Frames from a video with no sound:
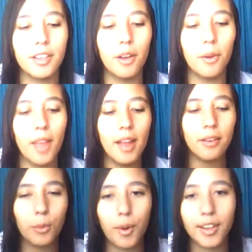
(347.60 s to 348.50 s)
you know,
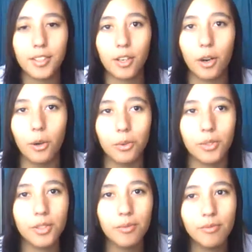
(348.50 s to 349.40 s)
that eraser
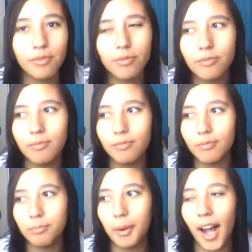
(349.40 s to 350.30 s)
goes
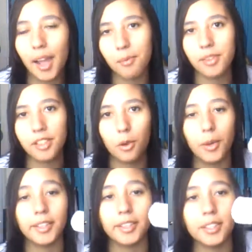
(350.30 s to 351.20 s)
by really
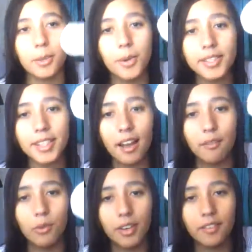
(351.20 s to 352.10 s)
quickly. So always
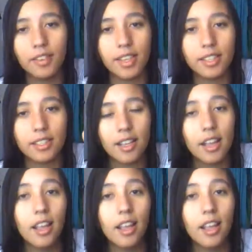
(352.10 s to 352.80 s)
have one of these